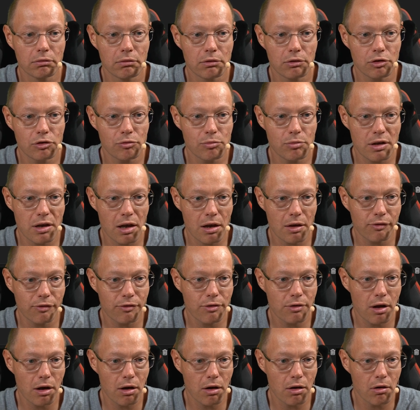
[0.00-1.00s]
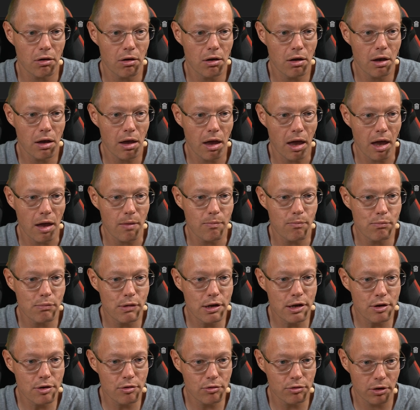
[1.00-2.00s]
So we have now a
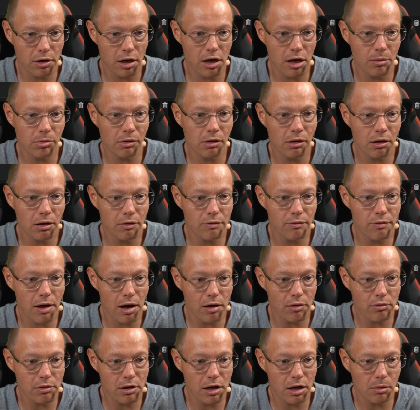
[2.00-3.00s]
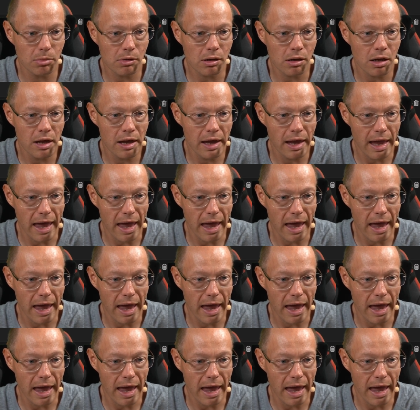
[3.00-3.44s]
mutable variable,